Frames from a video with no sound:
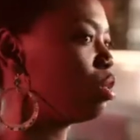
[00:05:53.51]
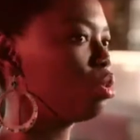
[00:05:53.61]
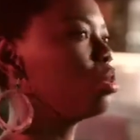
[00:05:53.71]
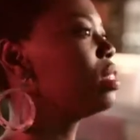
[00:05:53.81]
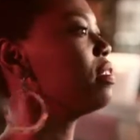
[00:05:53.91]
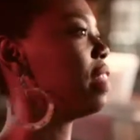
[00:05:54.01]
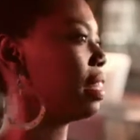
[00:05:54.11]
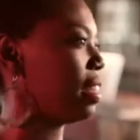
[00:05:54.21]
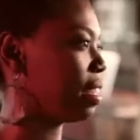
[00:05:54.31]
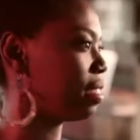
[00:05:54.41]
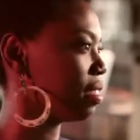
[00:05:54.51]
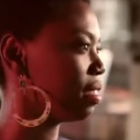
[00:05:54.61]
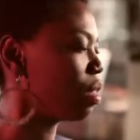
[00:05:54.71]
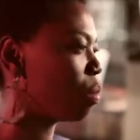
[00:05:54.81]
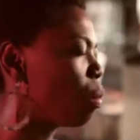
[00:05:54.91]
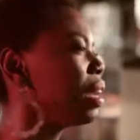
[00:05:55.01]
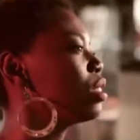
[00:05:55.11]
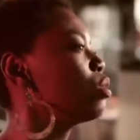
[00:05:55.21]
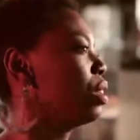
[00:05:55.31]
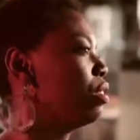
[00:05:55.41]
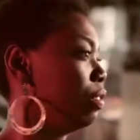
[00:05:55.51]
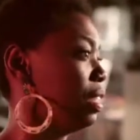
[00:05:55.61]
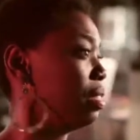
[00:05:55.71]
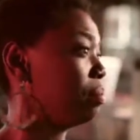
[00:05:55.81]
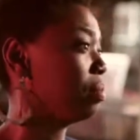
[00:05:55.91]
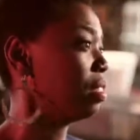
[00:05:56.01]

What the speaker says: to define that. What is real freedom?